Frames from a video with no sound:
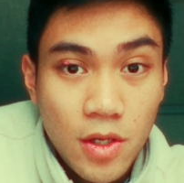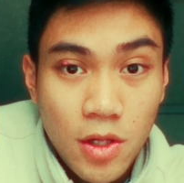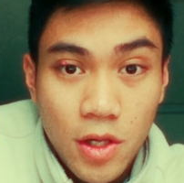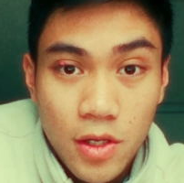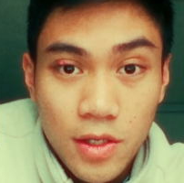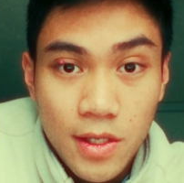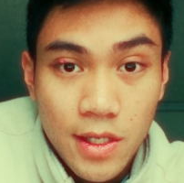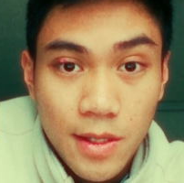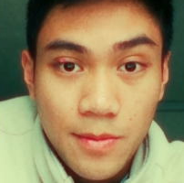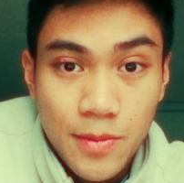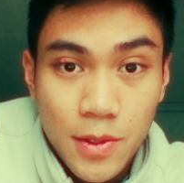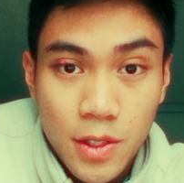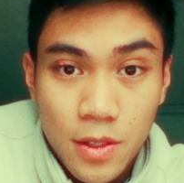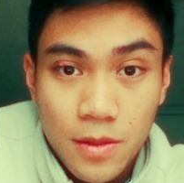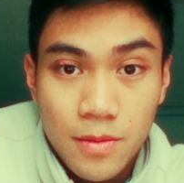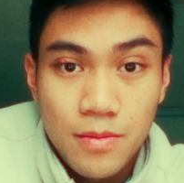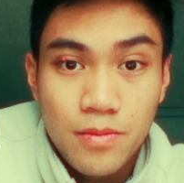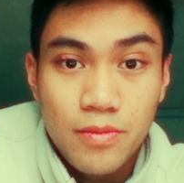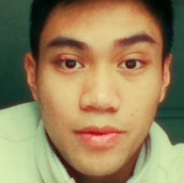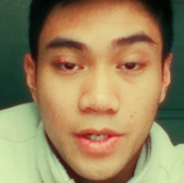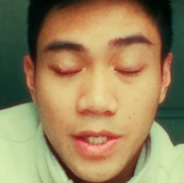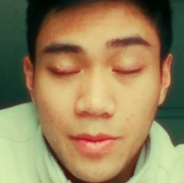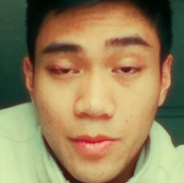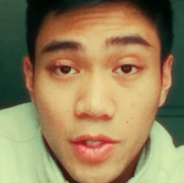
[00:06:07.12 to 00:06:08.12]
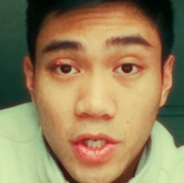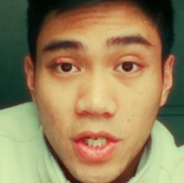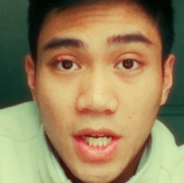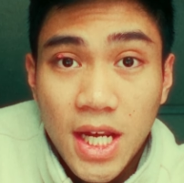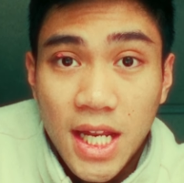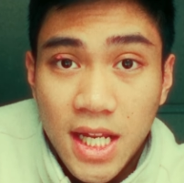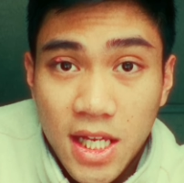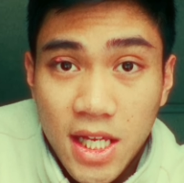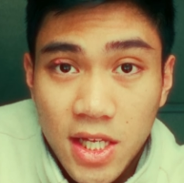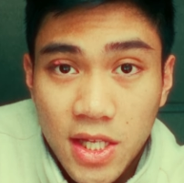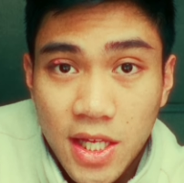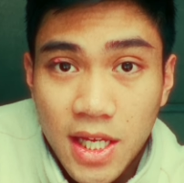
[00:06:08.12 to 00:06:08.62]
close-ups of pretty much
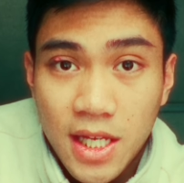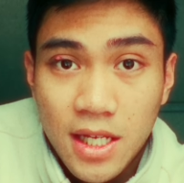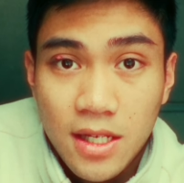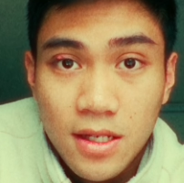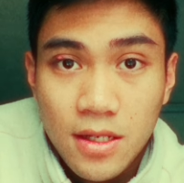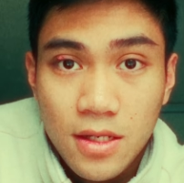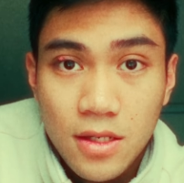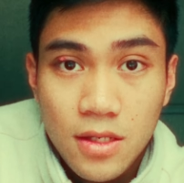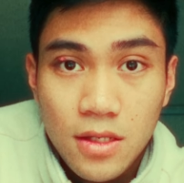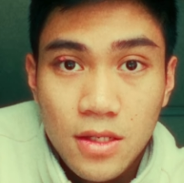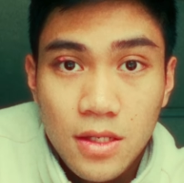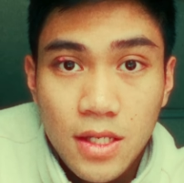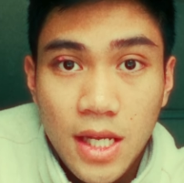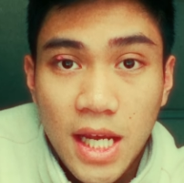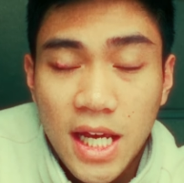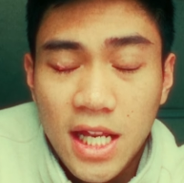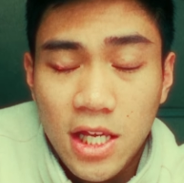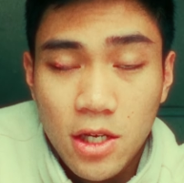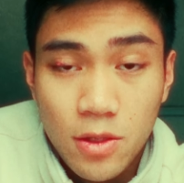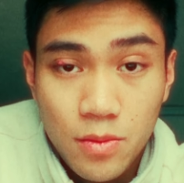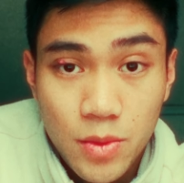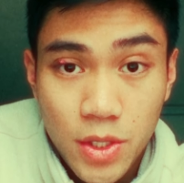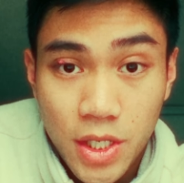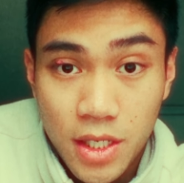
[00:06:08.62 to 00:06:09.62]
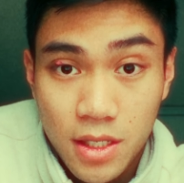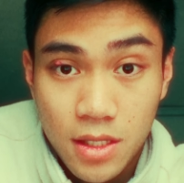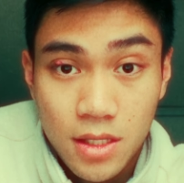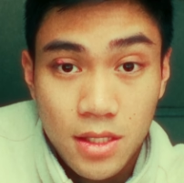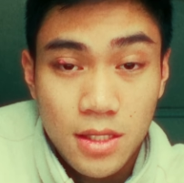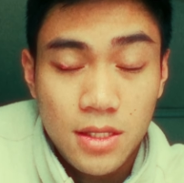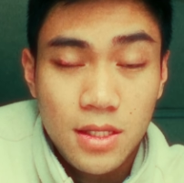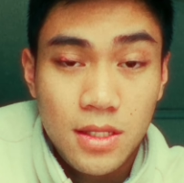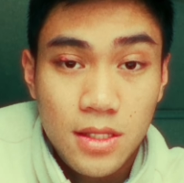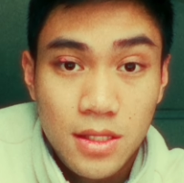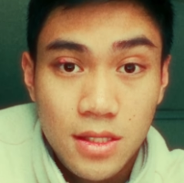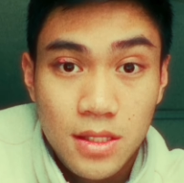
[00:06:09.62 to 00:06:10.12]
anything, any object
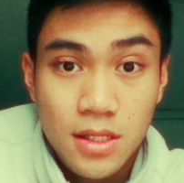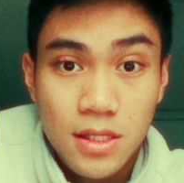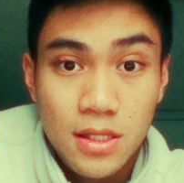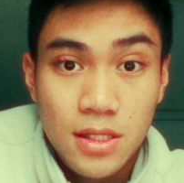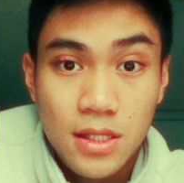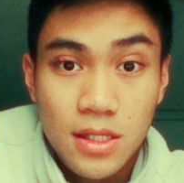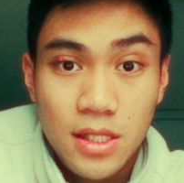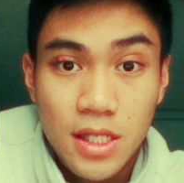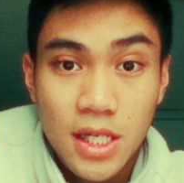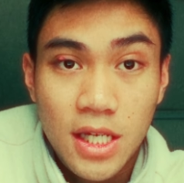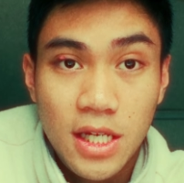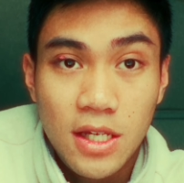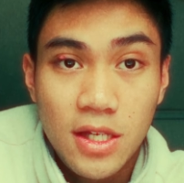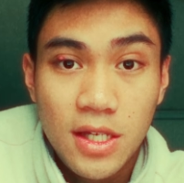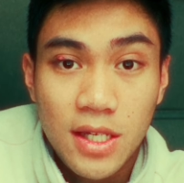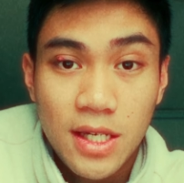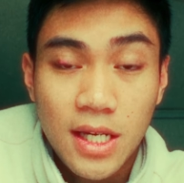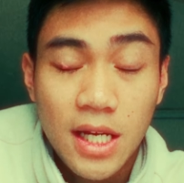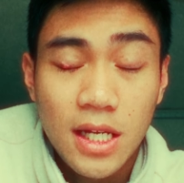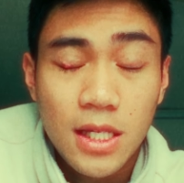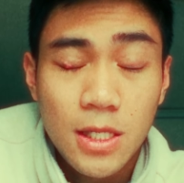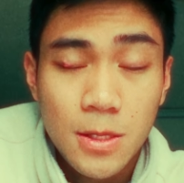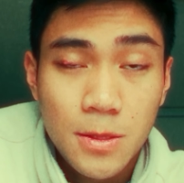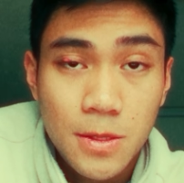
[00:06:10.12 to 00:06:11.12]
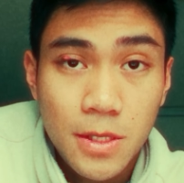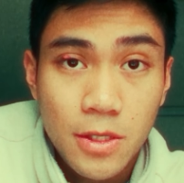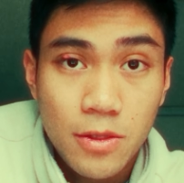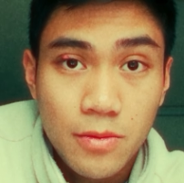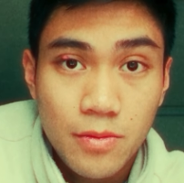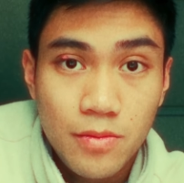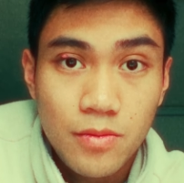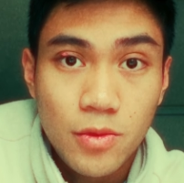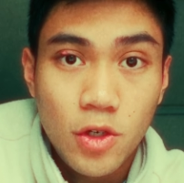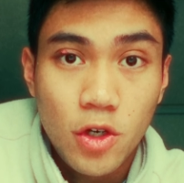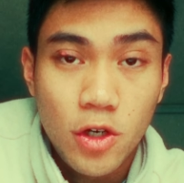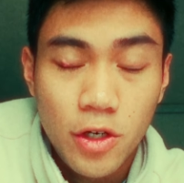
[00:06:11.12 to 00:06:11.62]
that you decide to
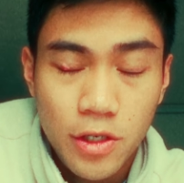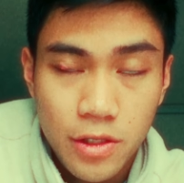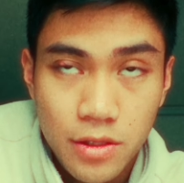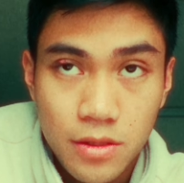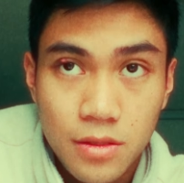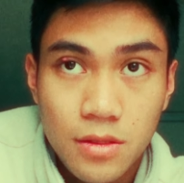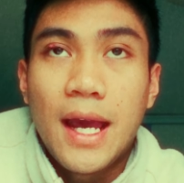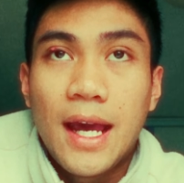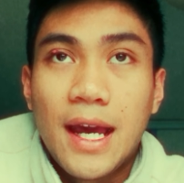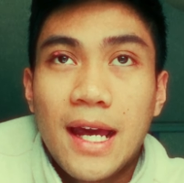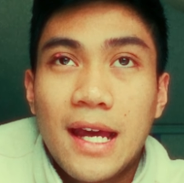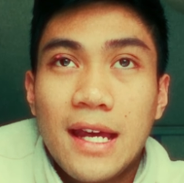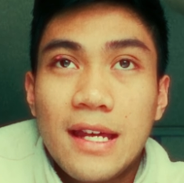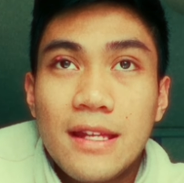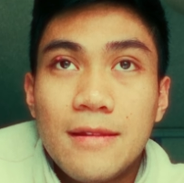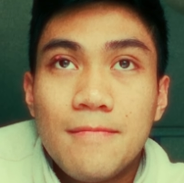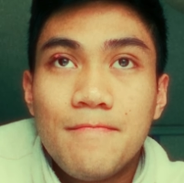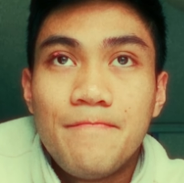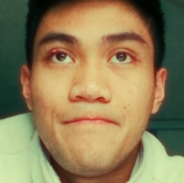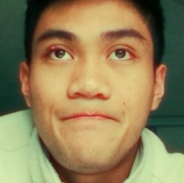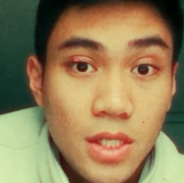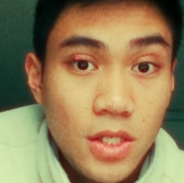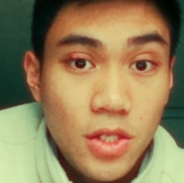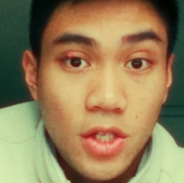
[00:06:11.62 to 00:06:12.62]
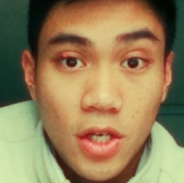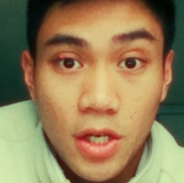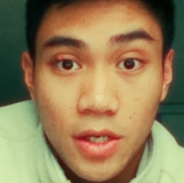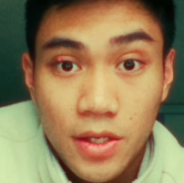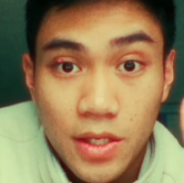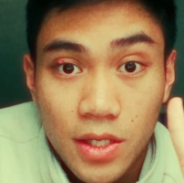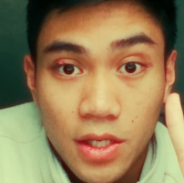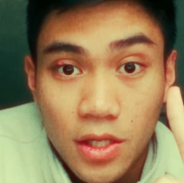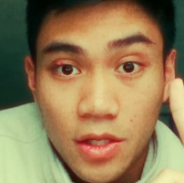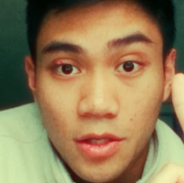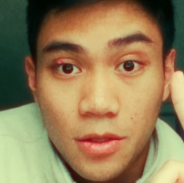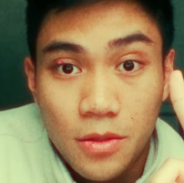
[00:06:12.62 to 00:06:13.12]
film on. And
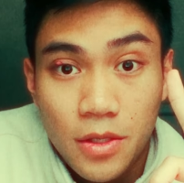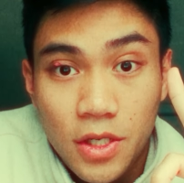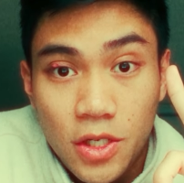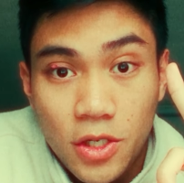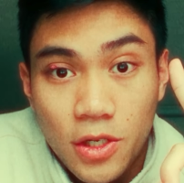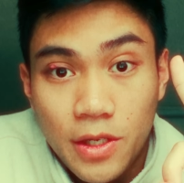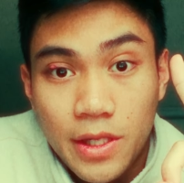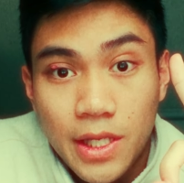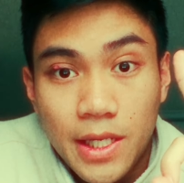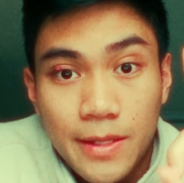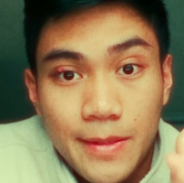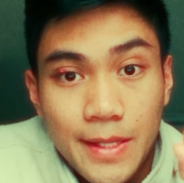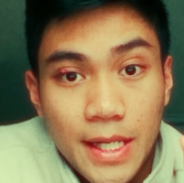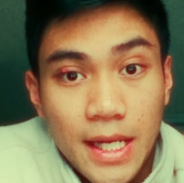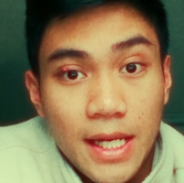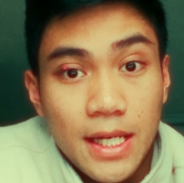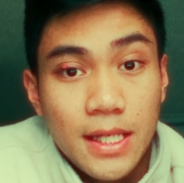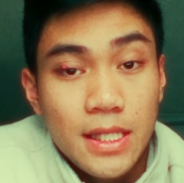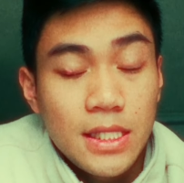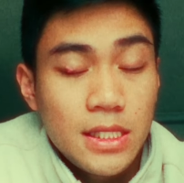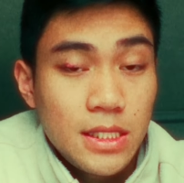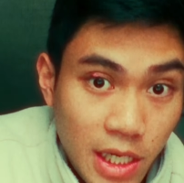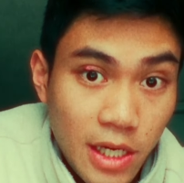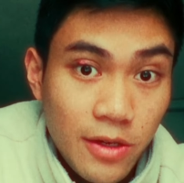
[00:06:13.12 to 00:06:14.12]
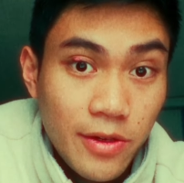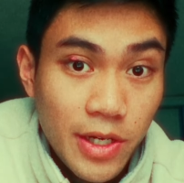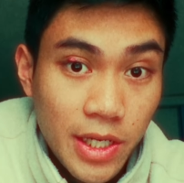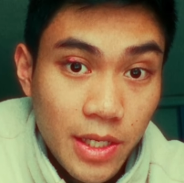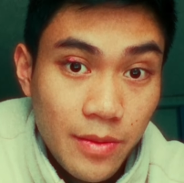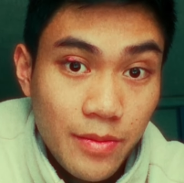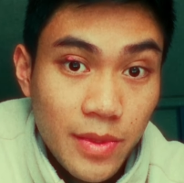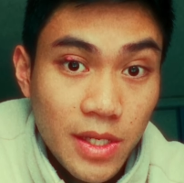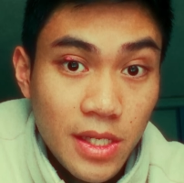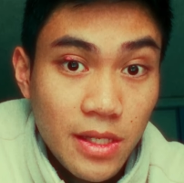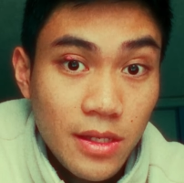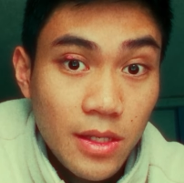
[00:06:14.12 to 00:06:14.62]
those are the 3 shot types that I
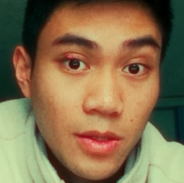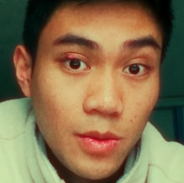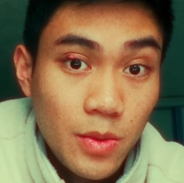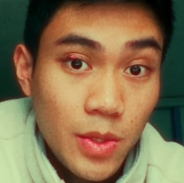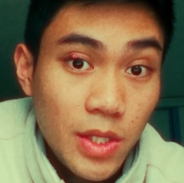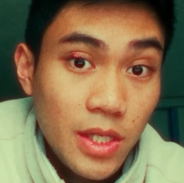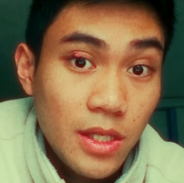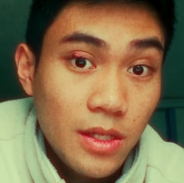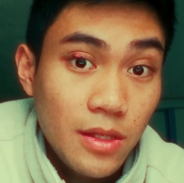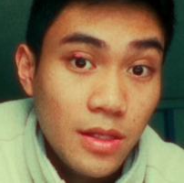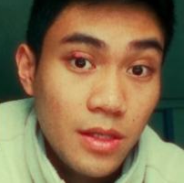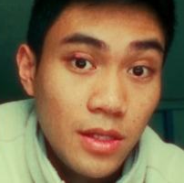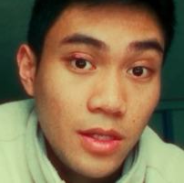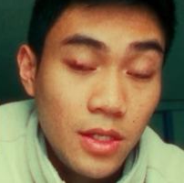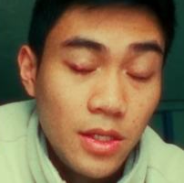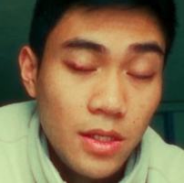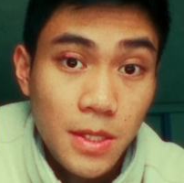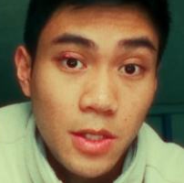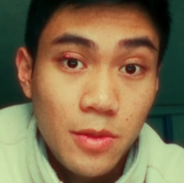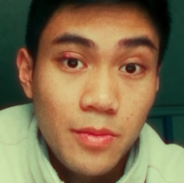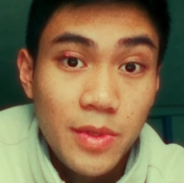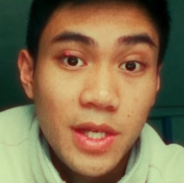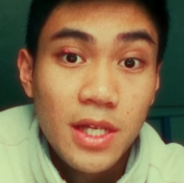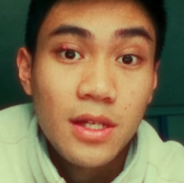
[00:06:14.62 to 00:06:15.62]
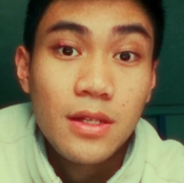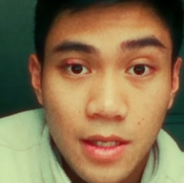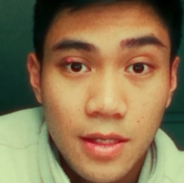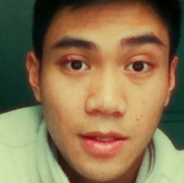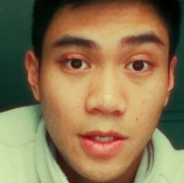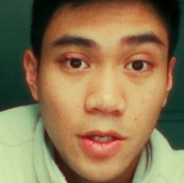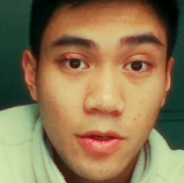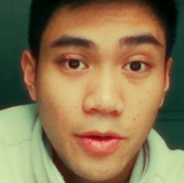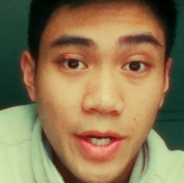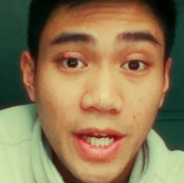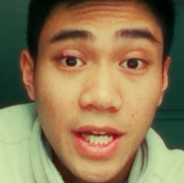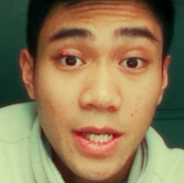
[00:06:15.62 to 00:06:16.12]
recommend when filming
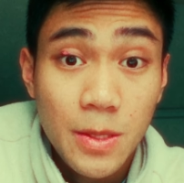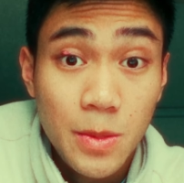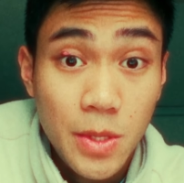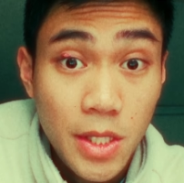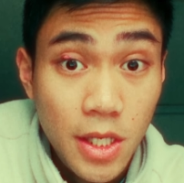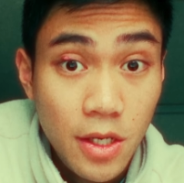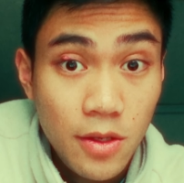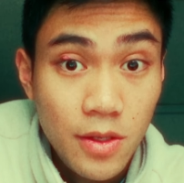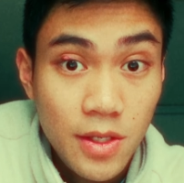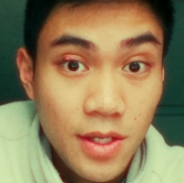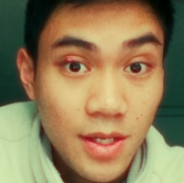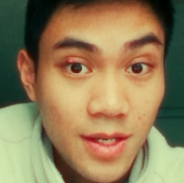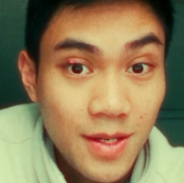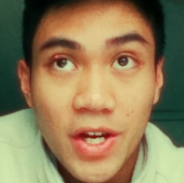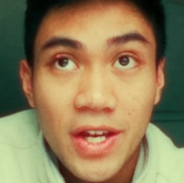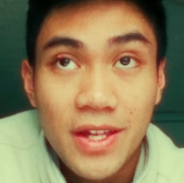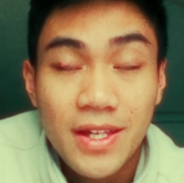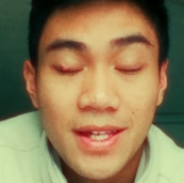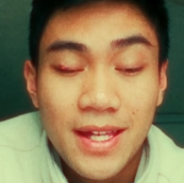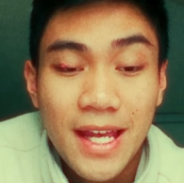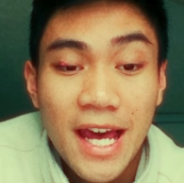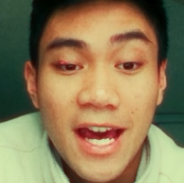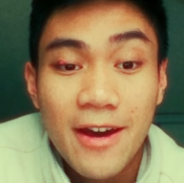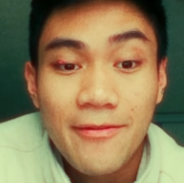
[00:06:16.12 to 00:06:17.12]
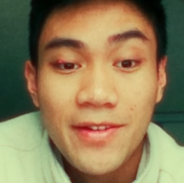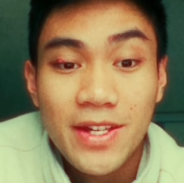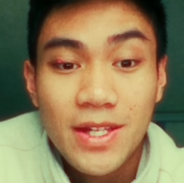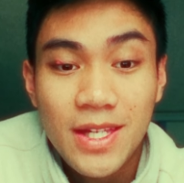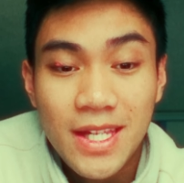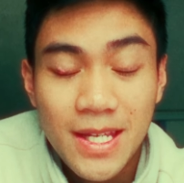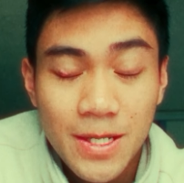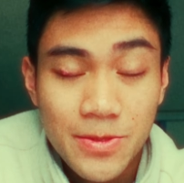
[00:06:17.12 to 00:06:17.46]
and creating videos. But having